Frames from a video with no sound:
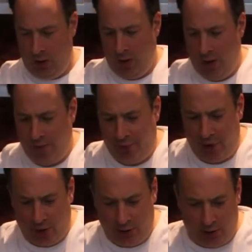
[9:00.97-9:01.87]
Now
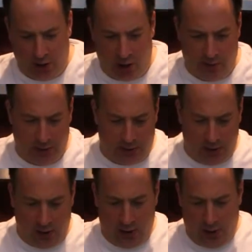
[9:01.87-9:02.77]
brioche dough
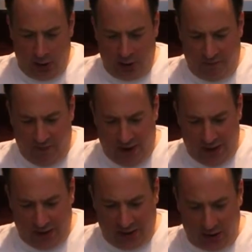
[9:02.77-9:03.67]
is
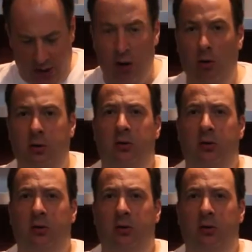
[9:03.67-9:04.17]
fairly slow to